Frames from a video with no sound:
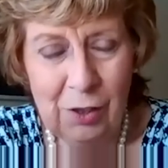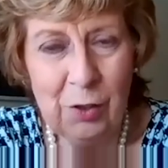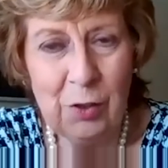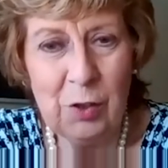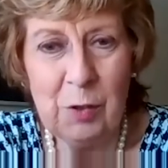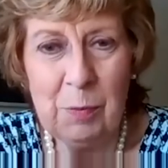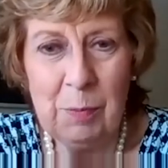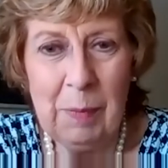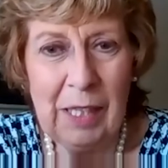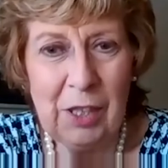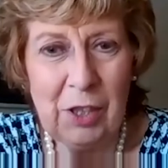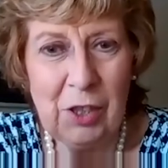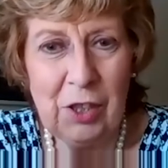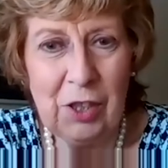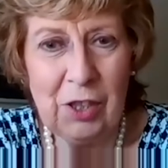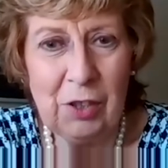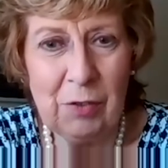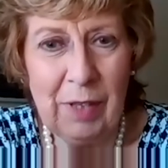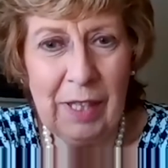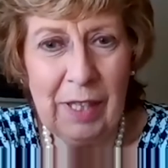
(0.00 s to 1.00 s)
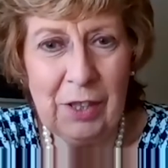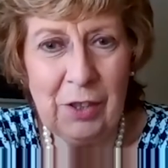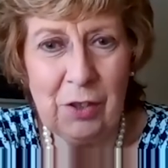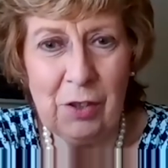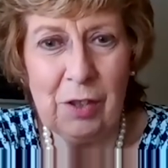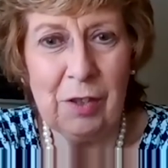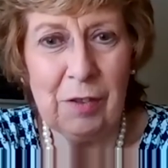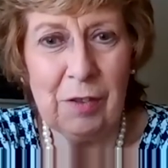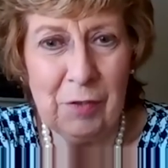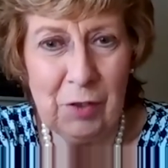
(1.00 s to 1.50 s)
who's managing
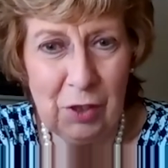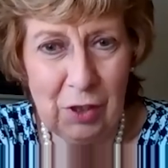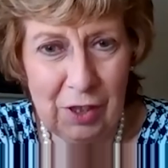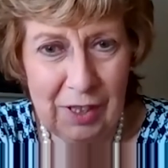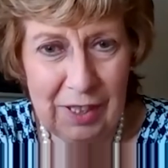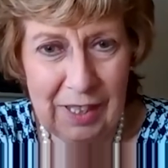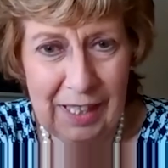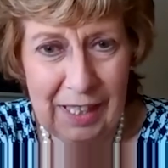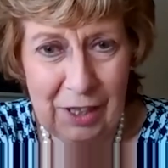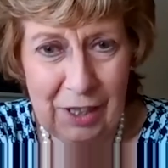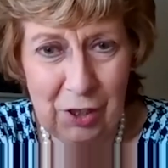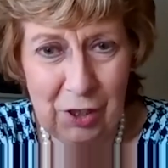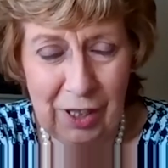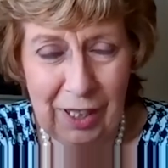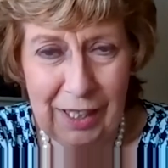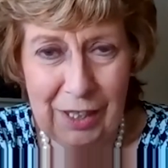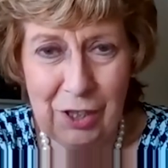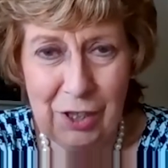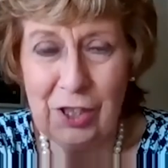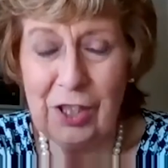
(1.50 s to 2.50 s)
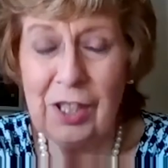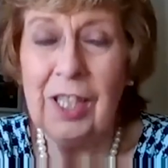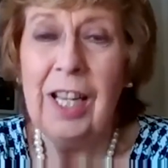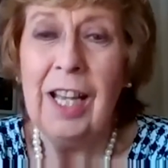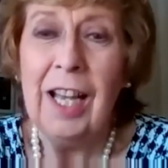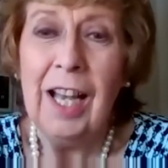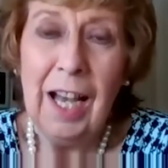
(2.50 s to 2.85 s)
director of Dirksen Education.